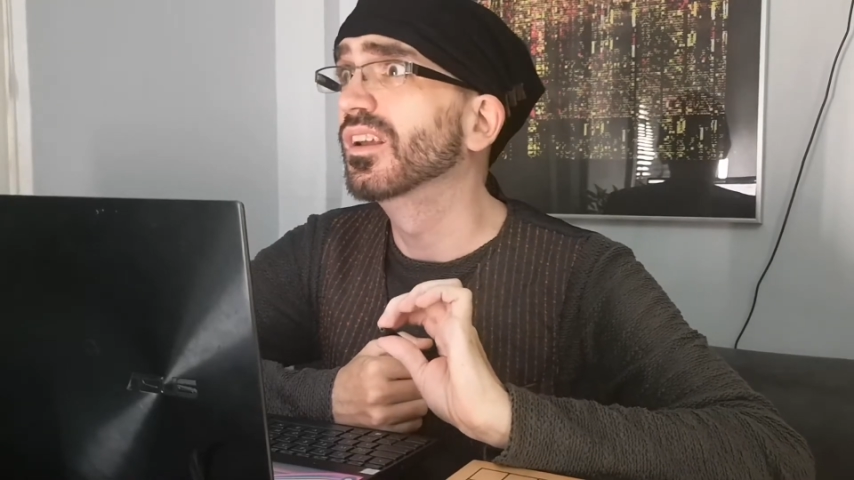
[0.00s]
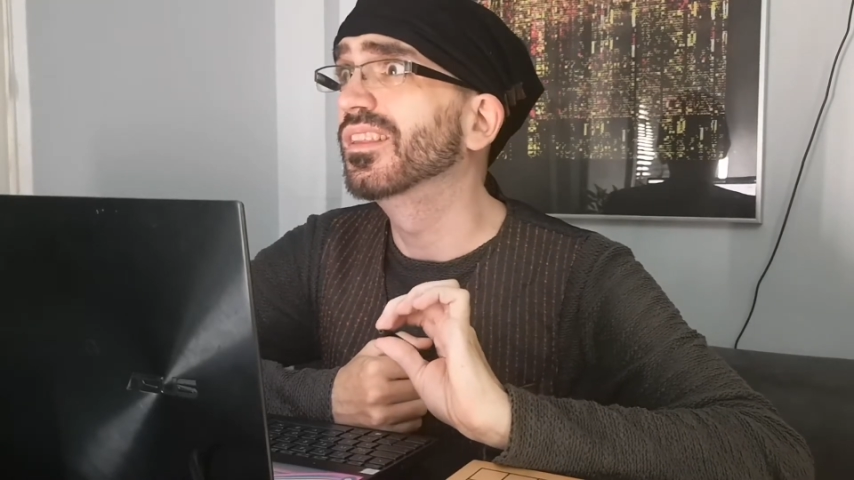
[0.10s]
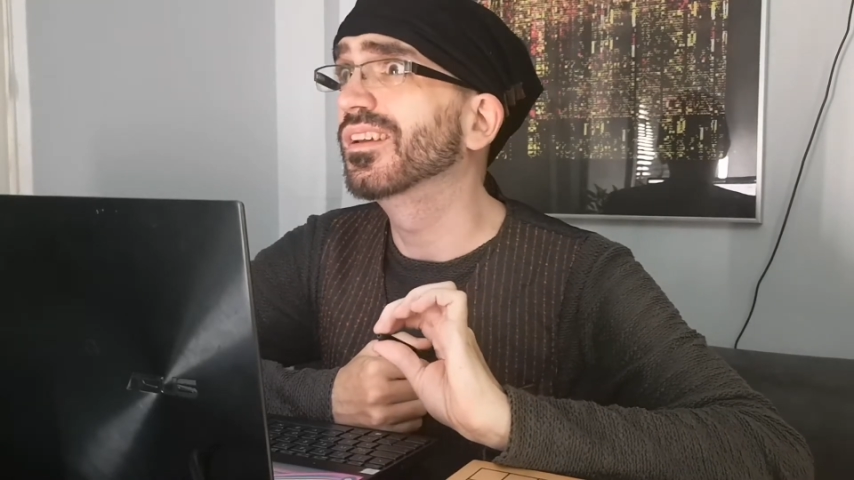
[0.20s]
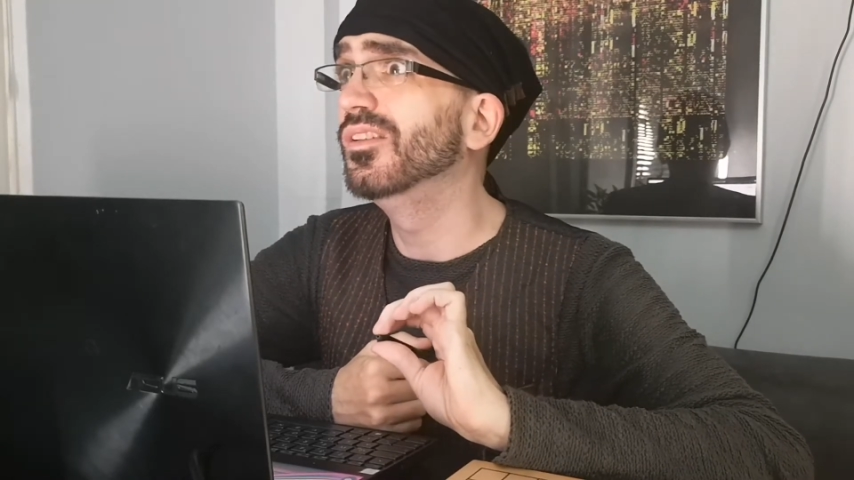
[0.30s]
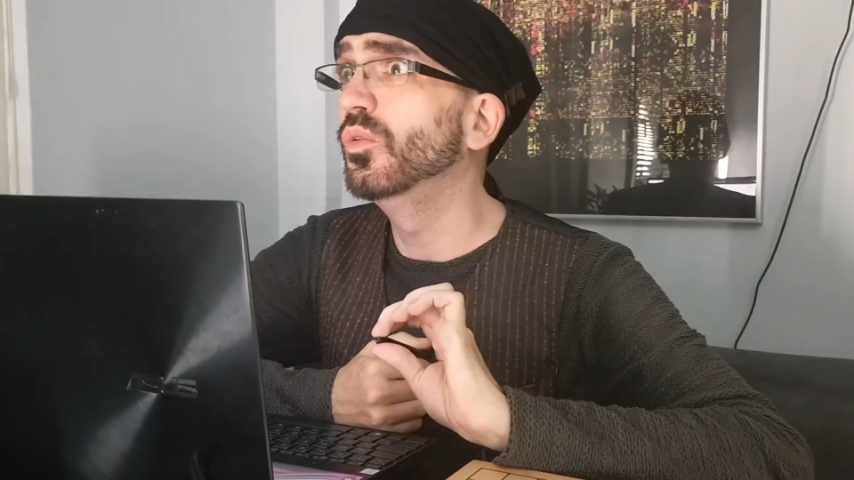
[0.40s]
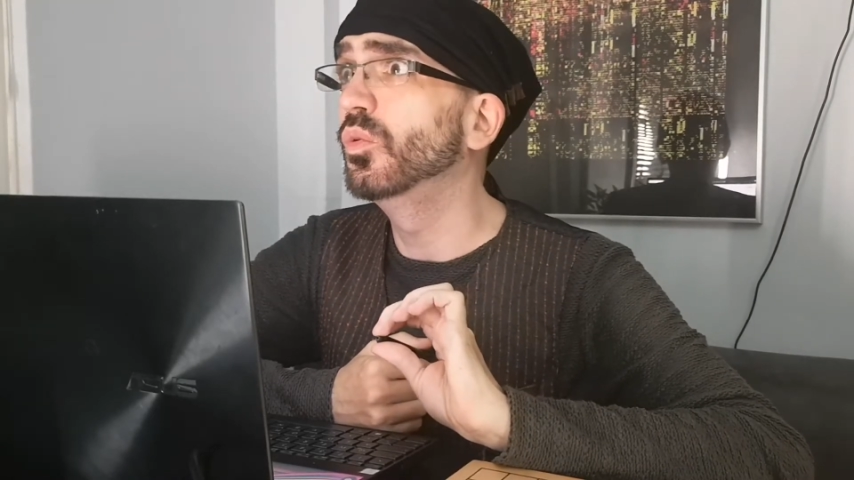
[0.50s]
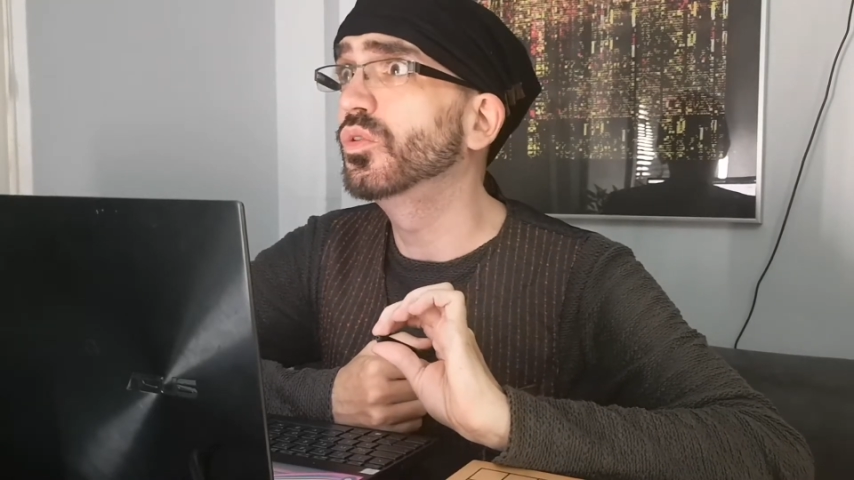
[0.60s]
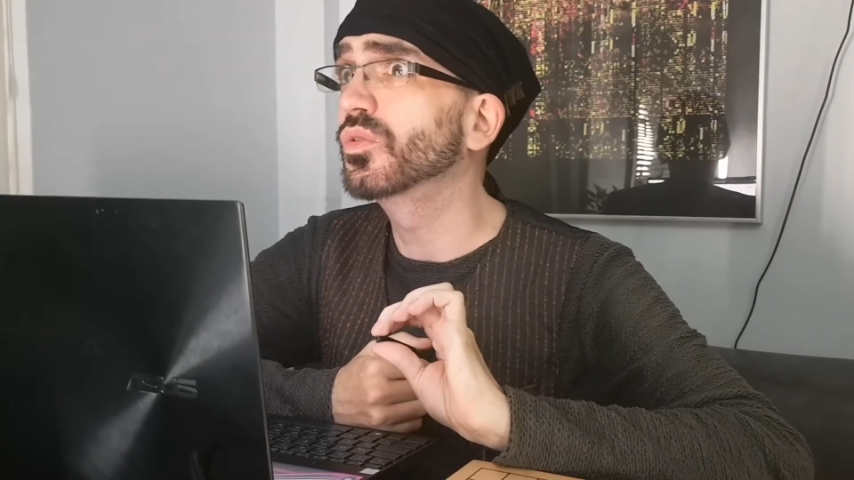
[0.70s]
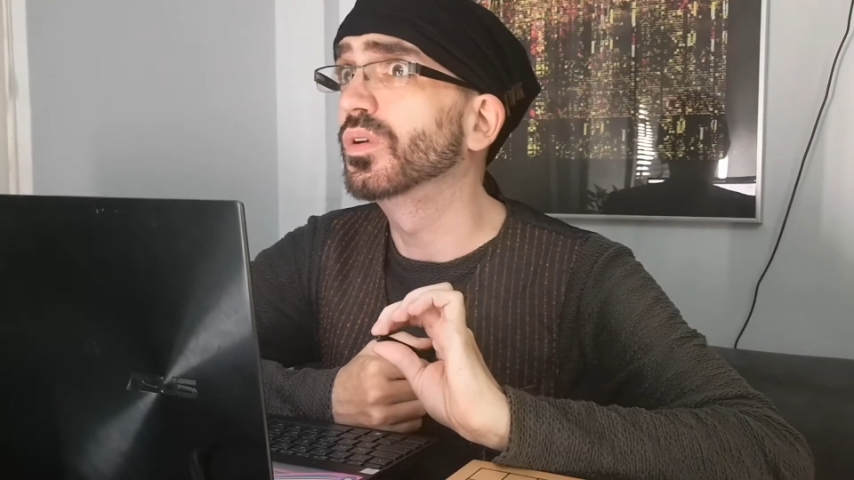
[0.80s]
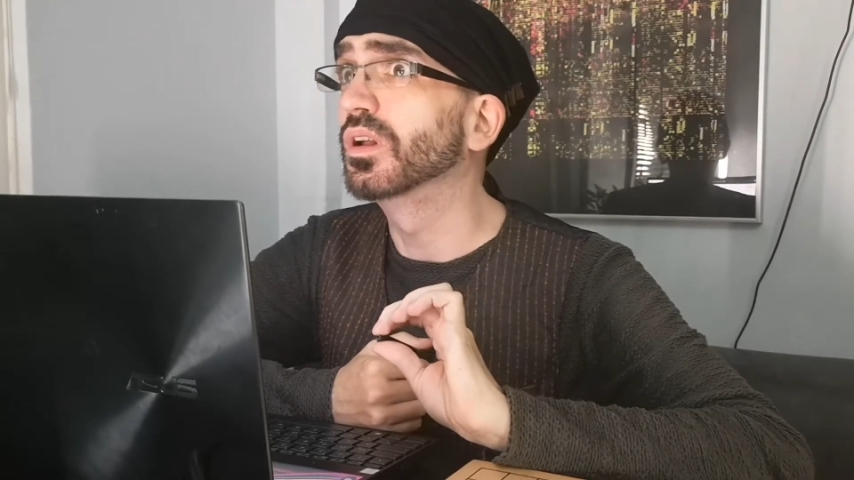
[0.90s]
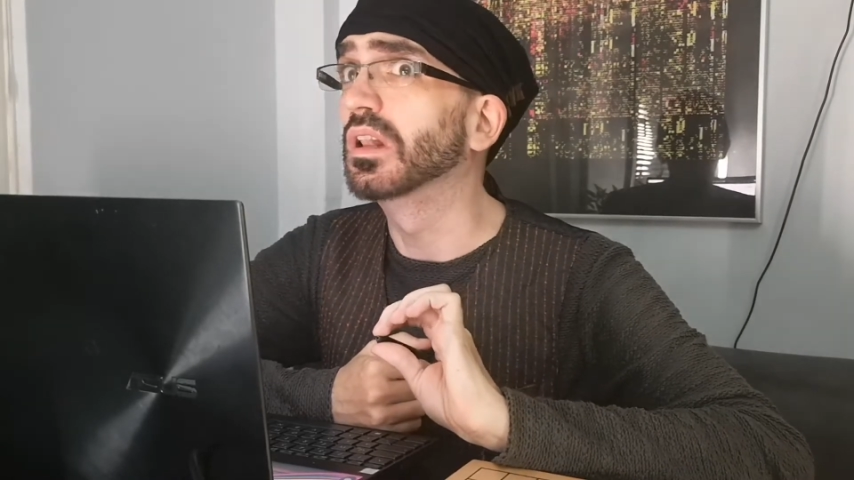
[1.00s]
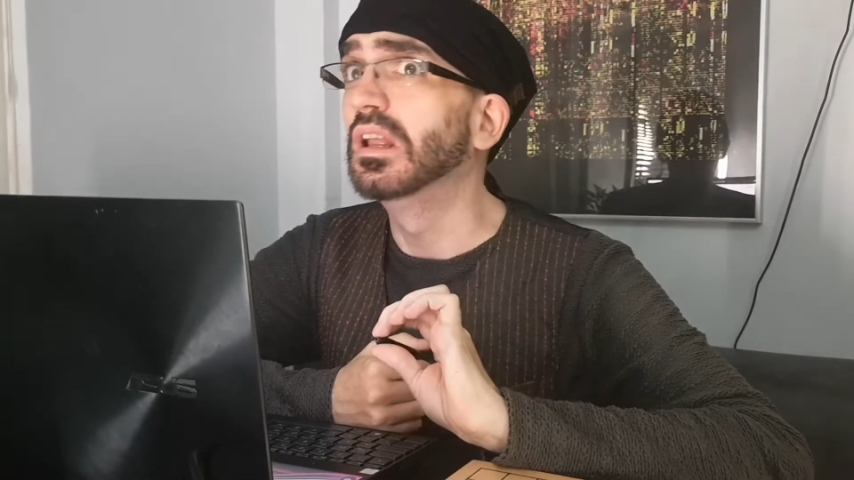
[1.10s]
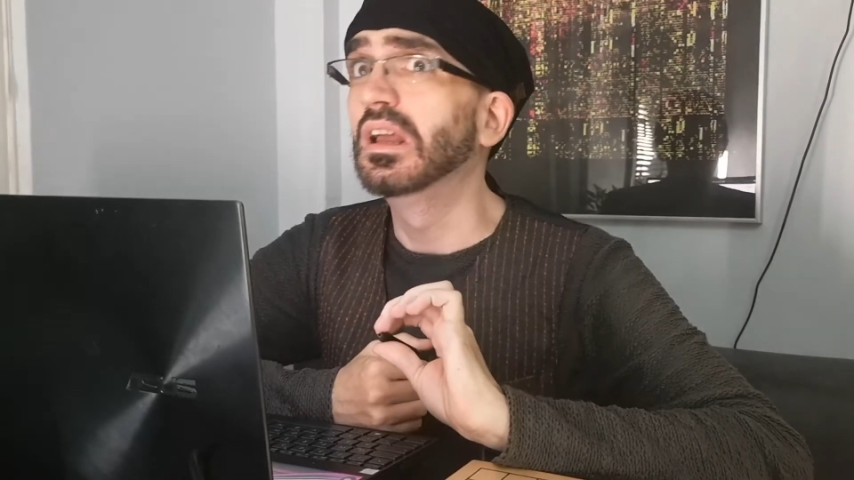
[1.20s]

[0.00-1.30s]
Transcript: than usual.